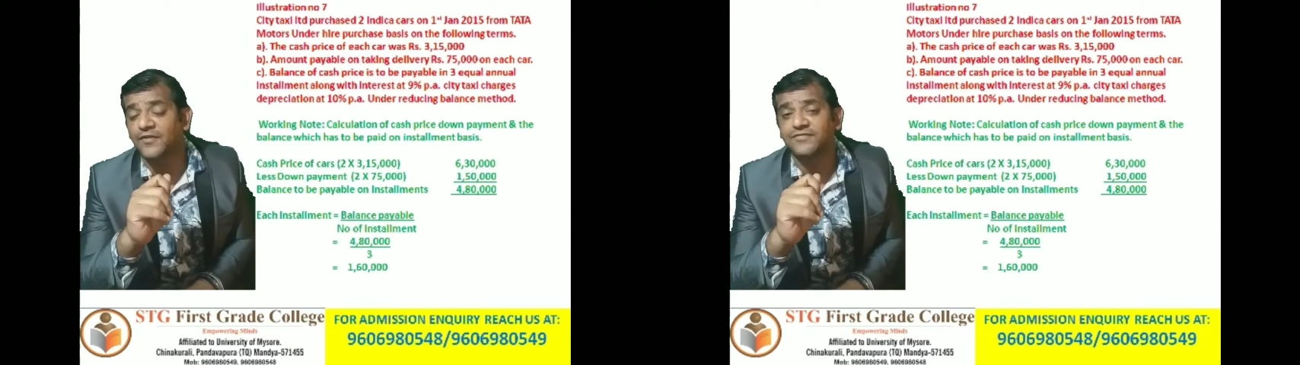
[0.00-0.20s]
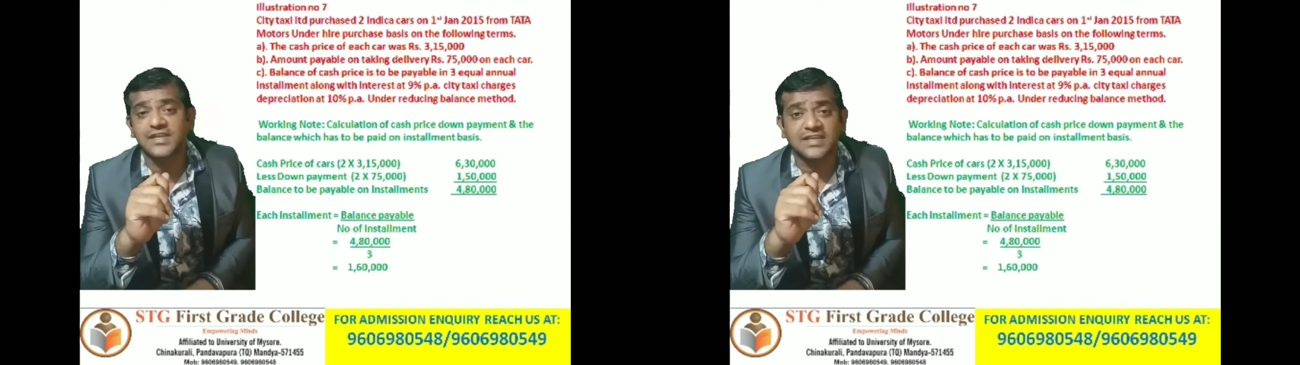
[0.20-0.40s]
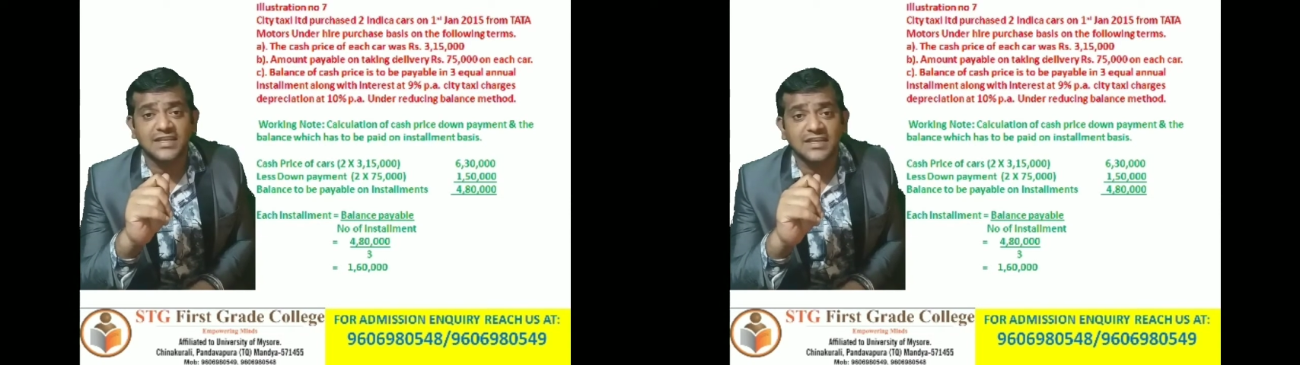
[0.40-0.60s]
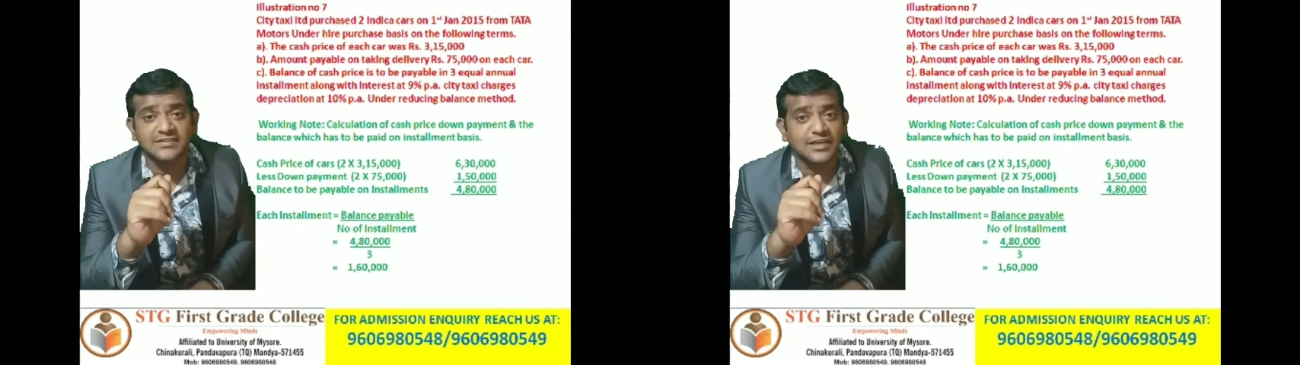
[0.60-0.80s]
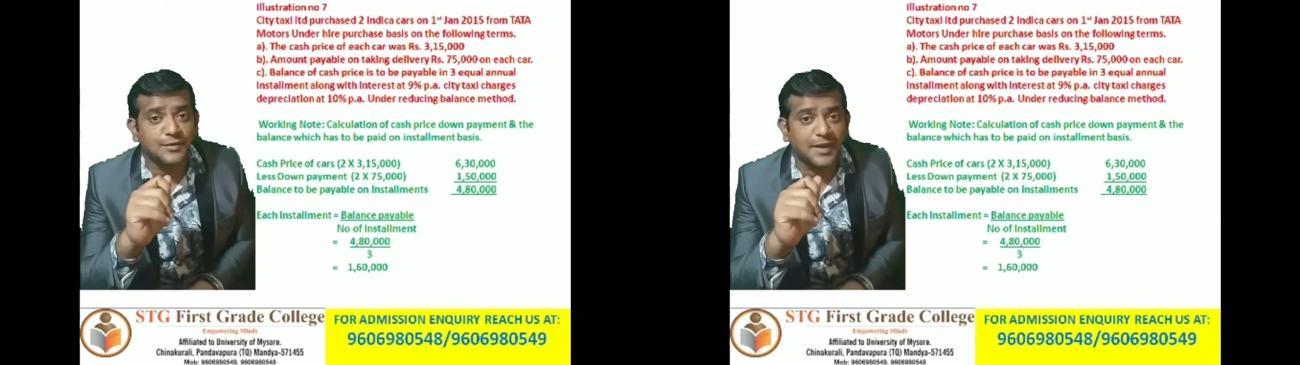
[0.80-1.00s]
of taking a
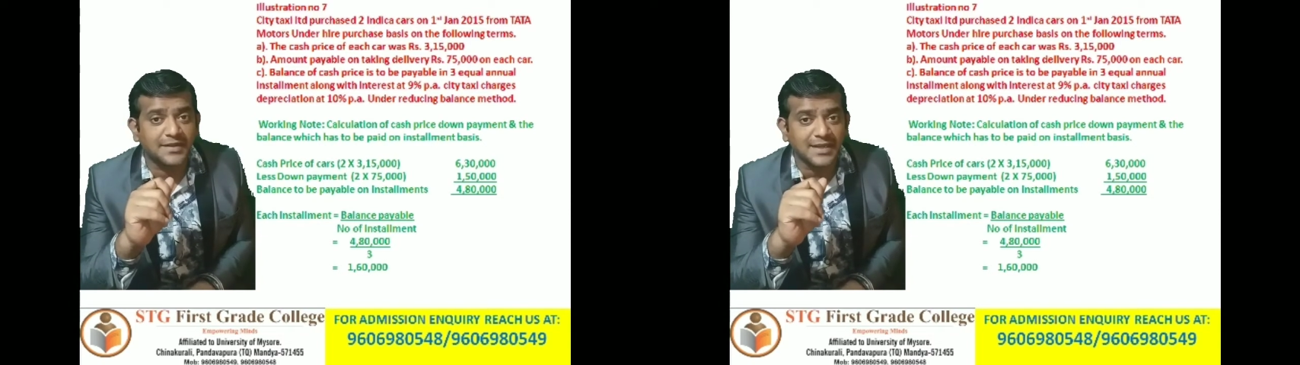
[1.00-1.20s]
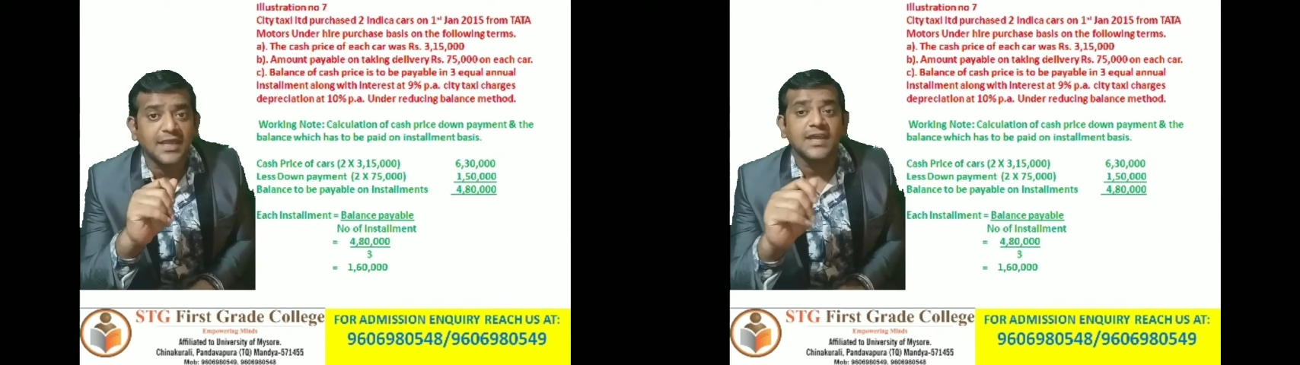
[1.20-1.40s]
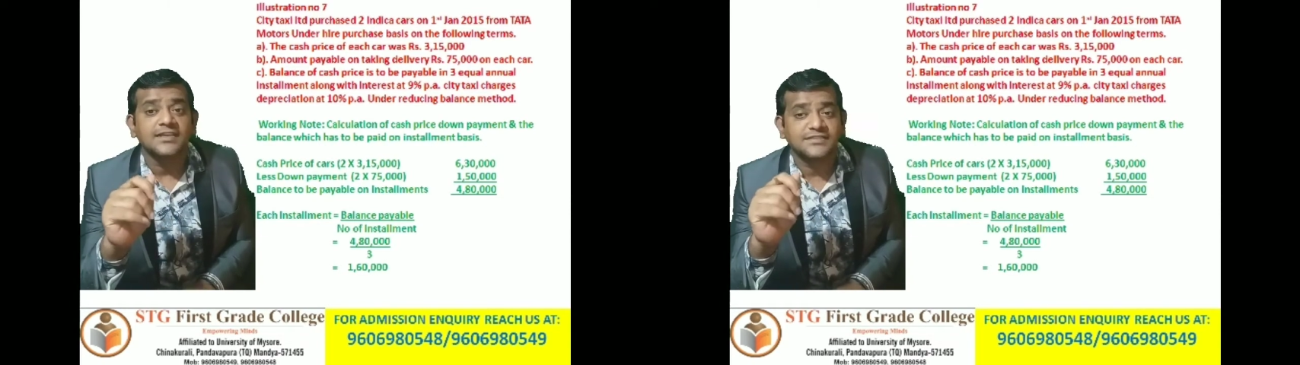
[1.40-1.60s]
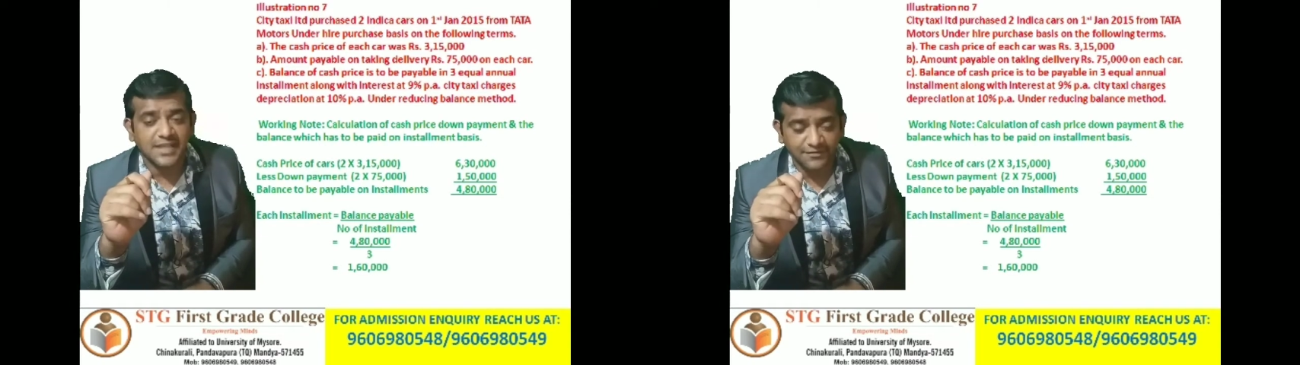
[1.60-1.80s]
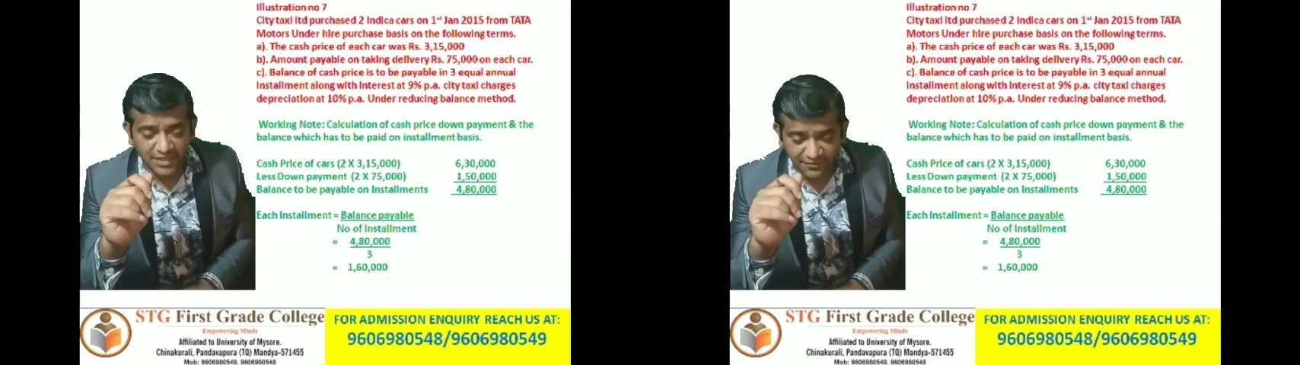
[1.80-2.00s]
delivery?
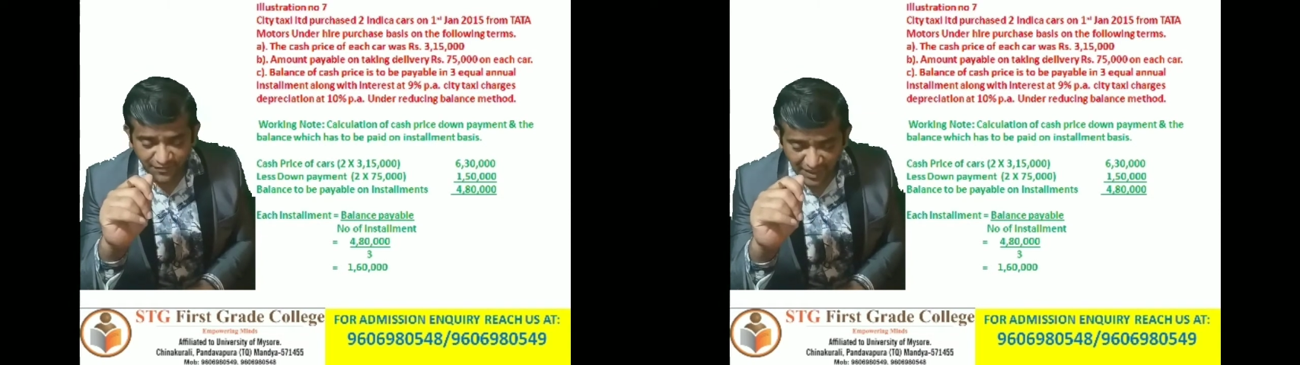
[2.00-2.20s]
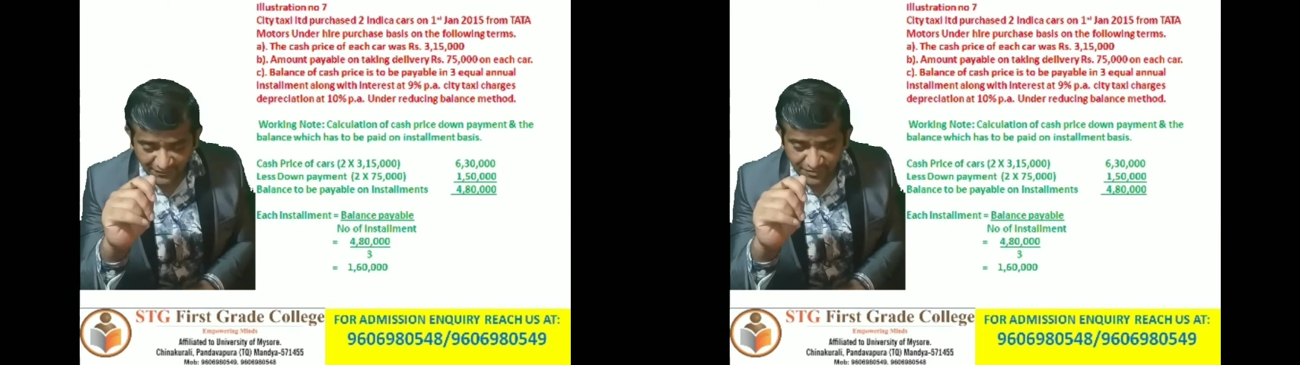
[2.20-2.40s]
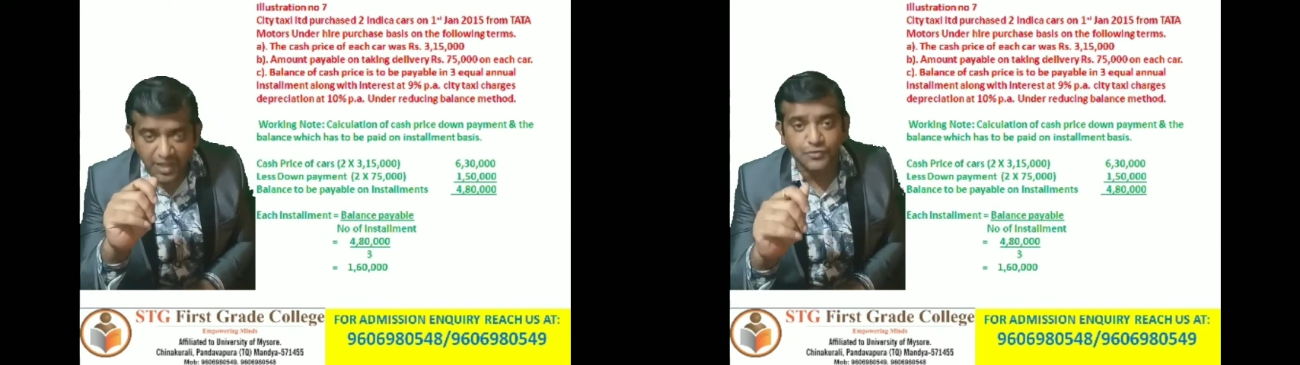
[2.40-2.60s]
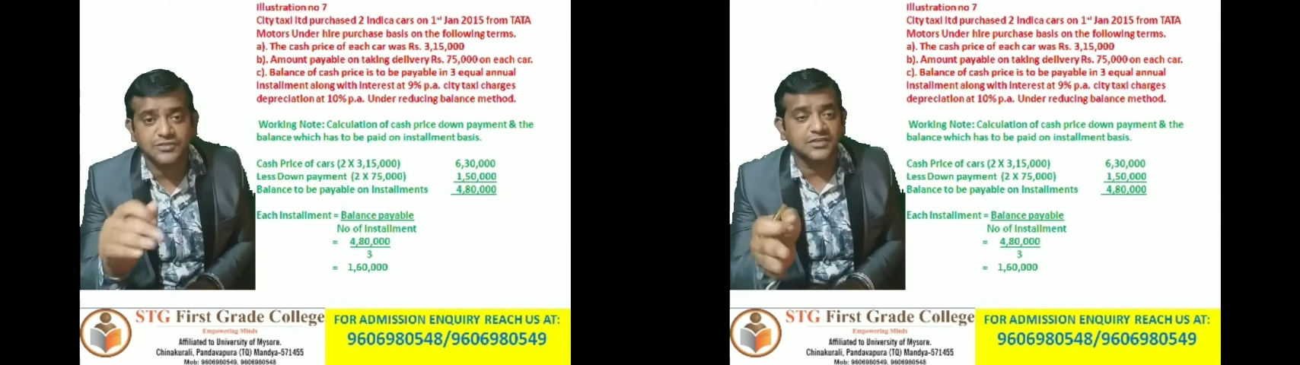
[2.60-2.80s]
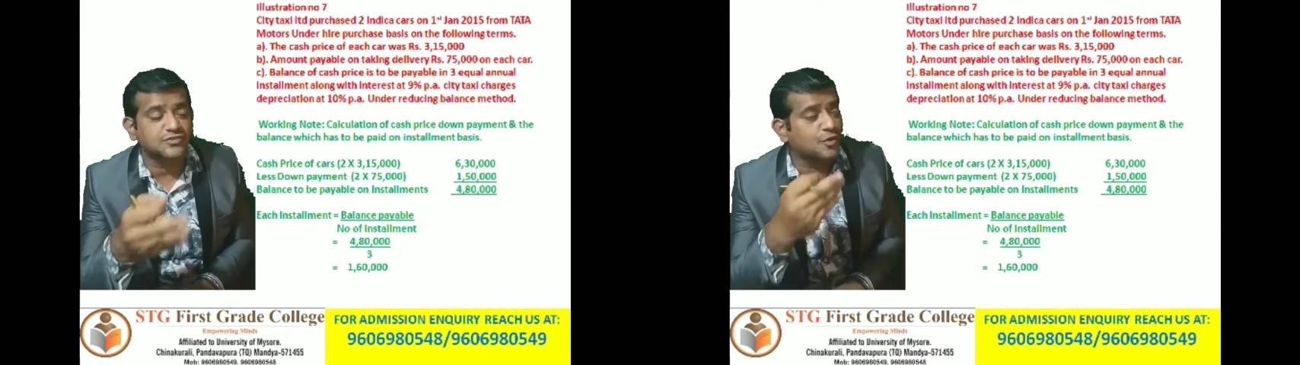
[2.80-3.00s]
75,000.